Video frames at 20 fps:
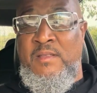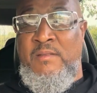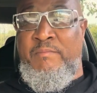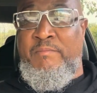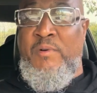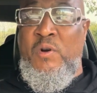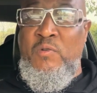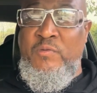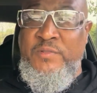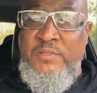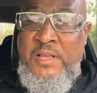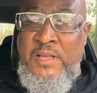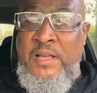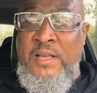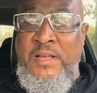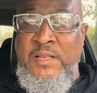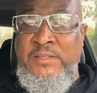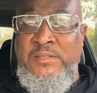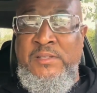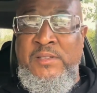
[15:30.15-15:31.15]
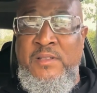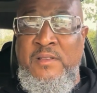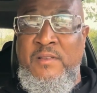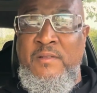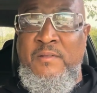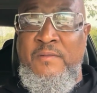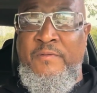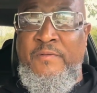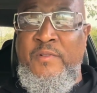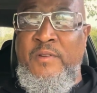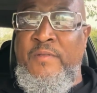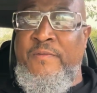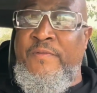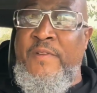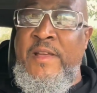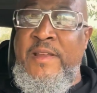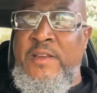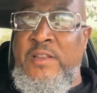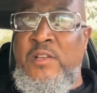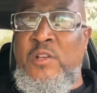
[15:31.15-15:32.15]
both sides, for the
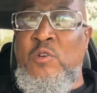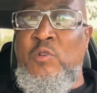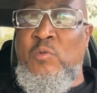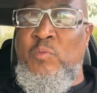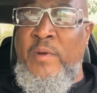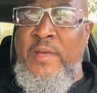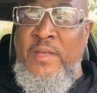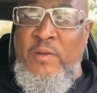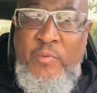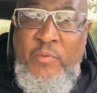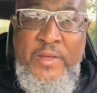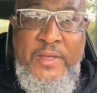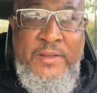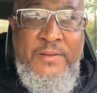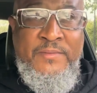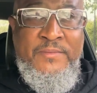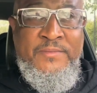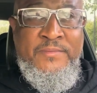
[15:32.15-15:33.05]
fight to go the way it went.